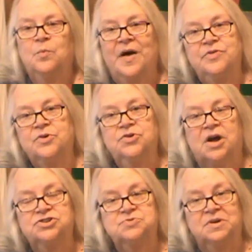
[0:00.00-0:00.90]
whether or
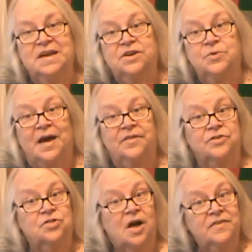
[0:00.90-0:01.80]
not you're in or out of
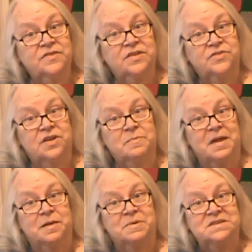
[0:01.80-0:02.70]
the closet is going to
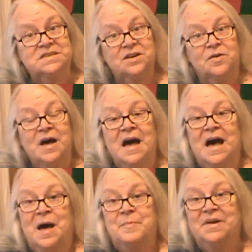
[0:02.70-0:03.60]
make a big deal.
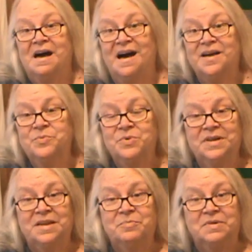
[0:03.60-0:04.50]
But I
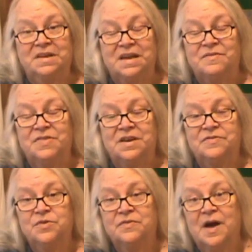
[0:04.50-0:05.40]
really believe that
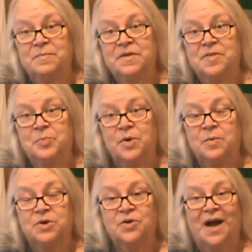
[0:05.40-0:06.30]
if you have come to the
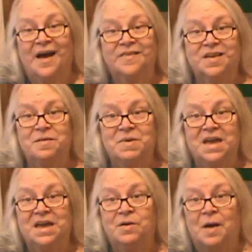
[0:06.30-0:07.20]
point where you're asking
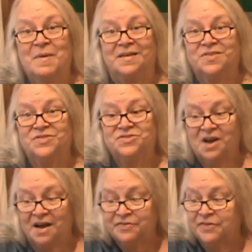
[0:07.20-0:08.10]
me about
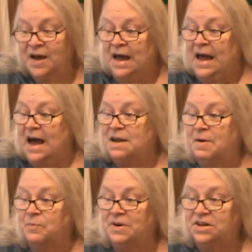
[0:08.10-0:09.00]
stuff and
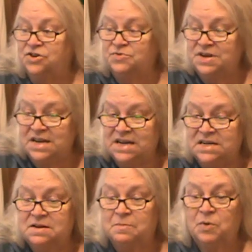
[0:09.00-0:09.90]
about what you
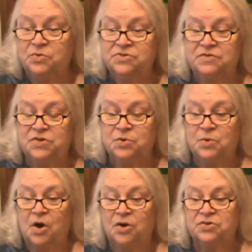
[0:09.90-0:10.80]
need, most of
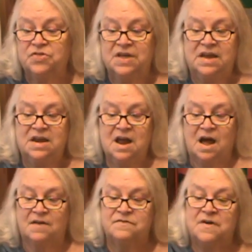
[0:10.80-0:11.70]
you are thinking
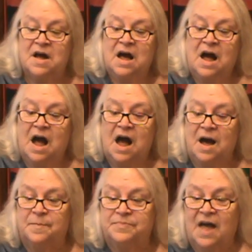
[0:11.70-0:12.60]
of
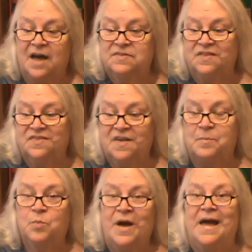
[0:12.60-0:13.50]
um, having
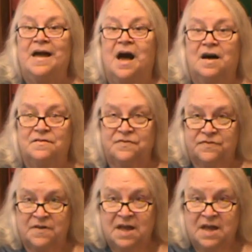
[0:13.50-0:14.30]
some way of